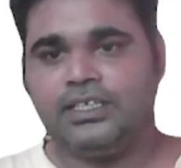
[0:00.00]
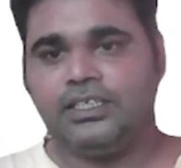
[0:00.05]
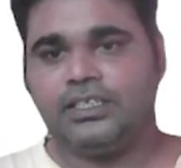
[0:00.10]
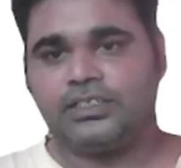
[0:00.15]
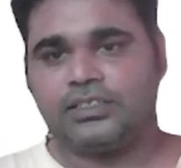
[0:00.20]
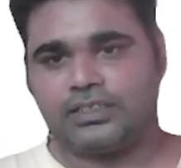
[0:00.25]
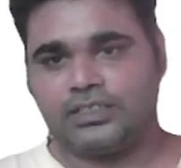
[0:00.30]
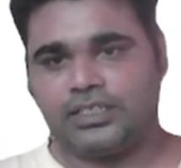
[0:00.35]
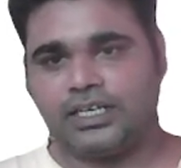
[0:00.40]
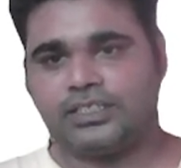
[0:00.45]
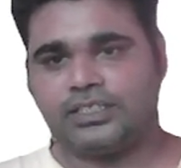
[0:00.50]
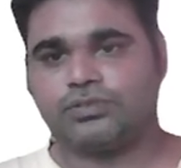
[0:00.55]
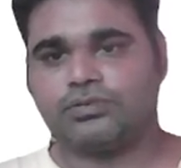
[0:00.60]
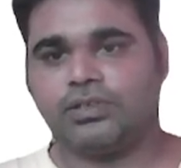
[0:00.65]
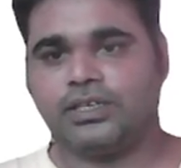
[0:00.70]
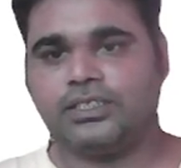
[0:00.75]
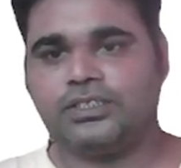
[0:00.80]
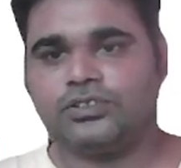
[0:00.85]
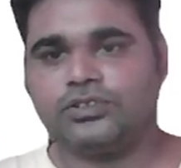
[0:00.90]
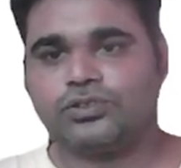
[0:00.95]
So that's
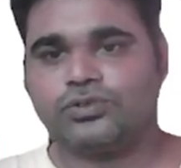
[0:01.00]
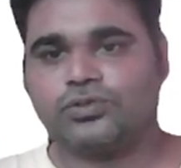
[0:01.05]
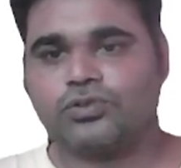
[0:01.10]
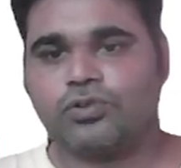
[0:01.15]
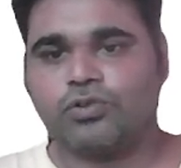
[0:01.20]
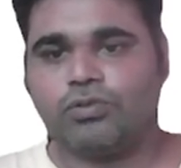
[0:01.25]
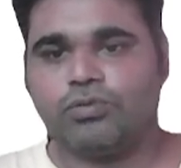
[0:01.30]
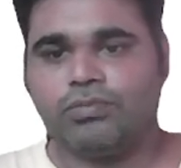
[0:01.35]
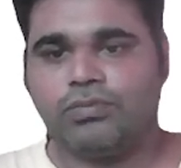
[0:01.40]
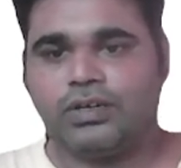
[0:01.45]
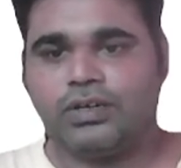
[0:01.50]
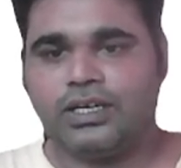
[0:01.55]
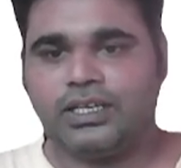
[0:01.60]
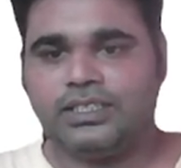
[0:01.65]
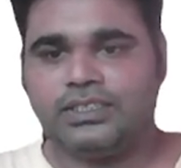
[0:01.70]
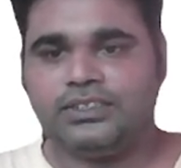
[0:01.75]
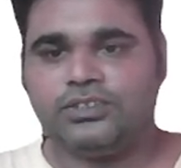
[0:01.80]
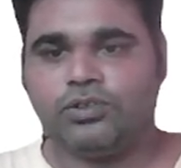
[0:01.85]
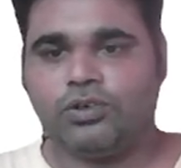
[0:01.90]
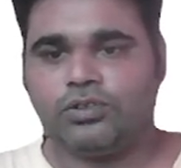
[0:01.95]
why the stroma
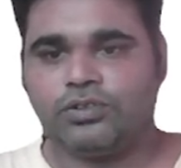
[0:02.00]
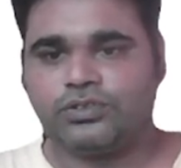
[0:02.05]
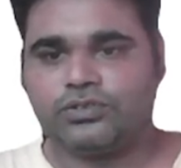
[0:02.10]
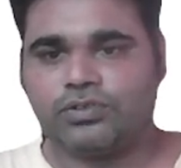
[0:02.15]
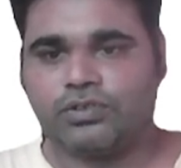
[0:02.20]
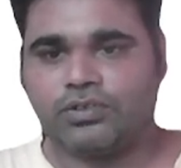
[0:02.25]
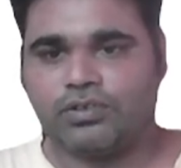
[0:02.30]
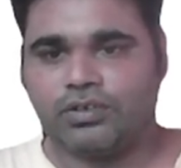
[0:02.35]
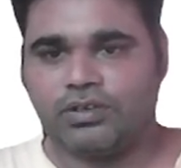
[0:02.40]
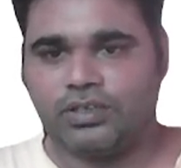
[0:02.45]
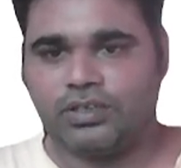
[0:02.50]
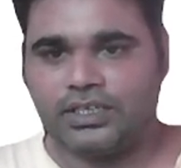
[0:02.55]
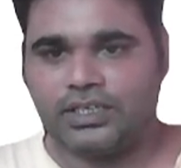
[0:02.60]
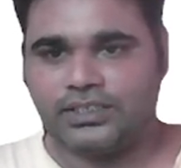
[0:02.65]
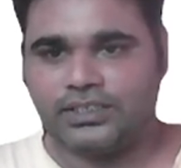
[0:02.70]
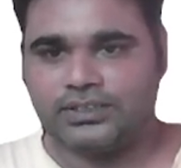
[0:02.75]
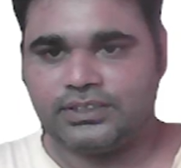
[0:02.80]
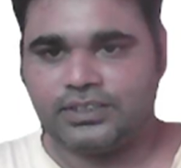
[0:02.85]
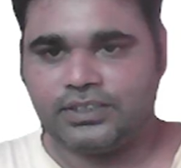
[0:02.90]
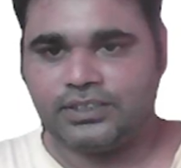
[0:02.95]
is also called
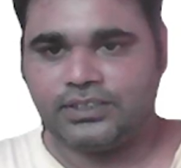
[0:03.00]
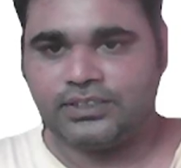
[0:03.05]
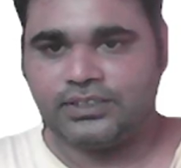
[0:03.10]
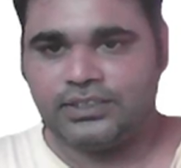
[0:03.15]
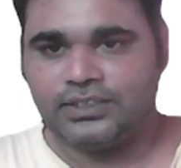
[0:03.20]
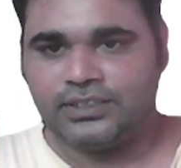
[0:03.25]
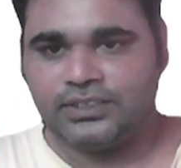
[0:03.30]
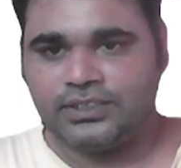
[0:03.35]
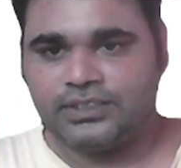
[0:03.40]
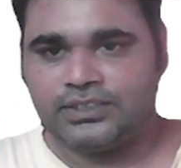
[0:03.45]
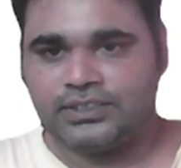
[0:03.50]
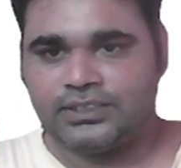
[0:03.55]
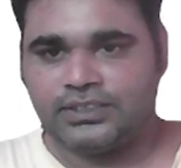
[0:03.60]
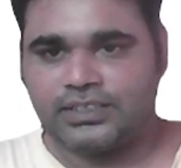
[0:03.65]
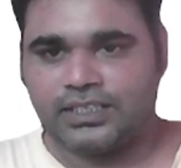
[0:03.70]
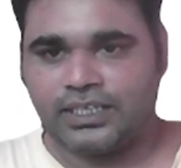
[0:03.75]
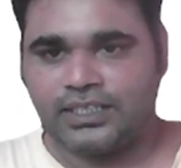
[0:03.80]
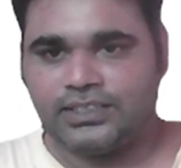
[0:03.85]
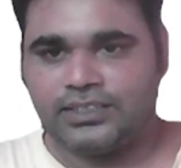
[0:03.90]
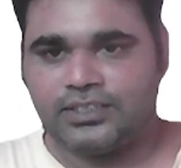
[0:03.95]
as the
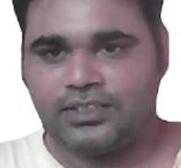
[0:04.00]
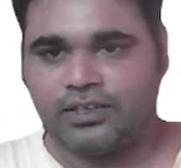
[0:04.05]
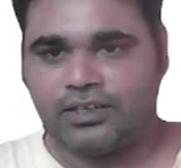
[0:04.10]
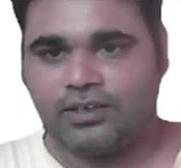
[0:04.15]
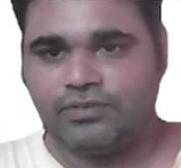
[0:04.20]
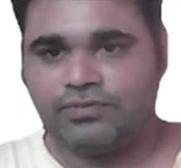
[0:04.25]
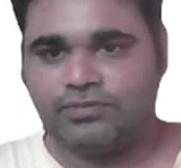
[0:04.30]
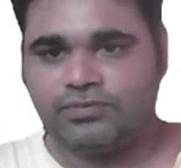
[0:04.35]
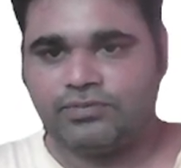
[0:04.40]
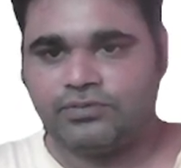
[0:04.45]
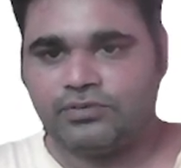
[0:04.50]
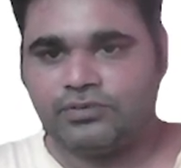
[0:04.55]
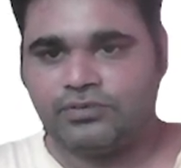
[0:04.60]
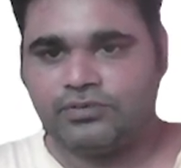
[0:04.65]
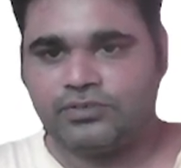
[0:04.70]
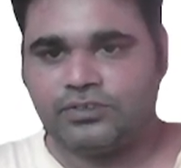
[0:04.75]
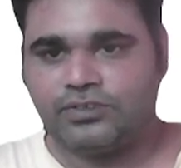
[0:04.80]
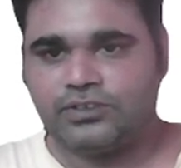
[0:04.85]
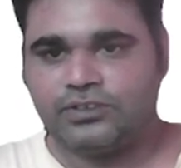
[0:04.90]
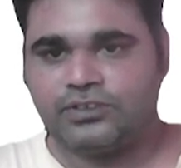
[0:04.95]
site of
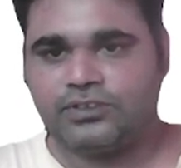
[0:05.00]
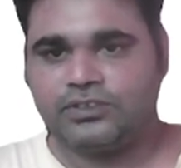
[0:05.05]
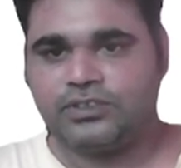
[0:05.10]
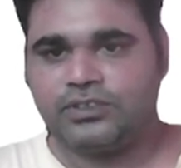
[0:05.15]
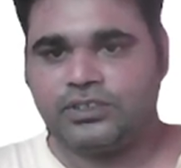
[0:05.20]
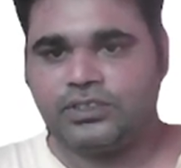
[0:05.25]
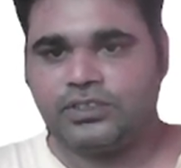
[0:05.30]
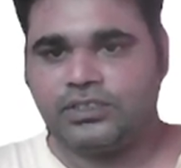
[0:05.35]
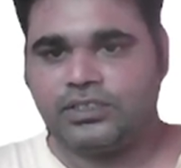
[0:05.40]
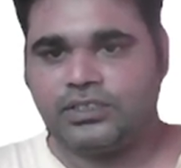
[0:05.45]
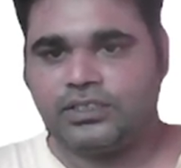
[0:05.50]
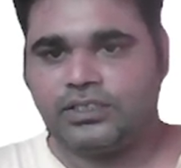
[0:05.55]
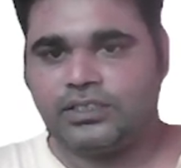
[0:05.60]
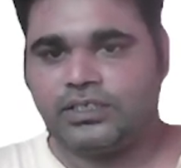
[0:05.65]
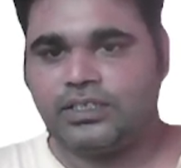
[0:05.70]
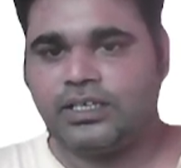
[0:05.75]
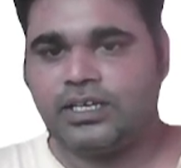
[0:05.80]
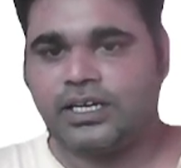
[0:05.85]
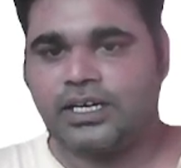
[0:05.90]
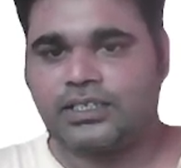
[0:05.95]

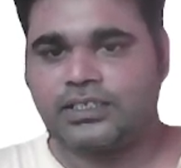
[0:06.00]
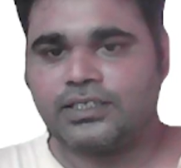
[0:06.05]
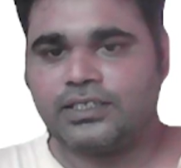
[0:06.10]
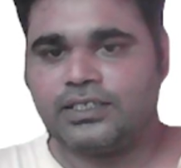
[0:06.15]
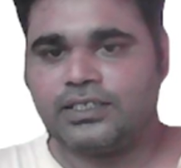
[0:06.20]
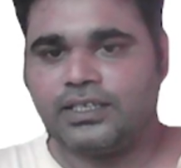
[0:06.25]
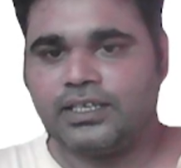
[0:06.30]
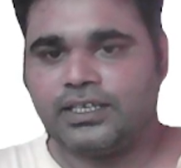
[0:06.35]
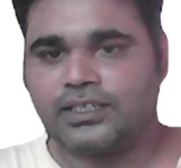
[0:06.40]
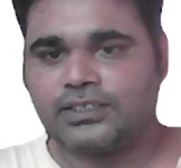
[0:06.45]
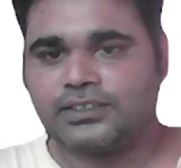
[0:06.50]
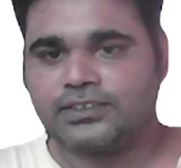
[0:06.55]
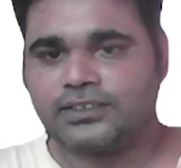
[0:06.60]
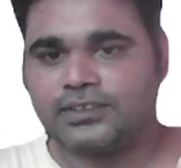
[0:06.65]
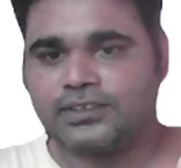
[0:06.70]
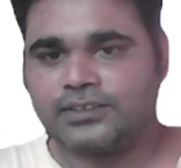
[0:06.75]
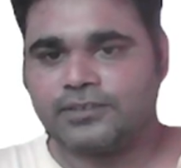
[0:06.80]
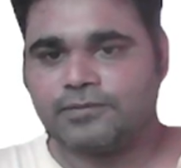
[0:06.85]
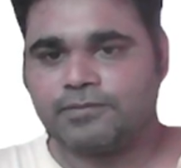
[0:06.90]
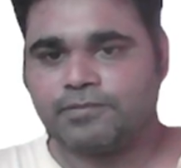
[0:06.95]
dark reaction.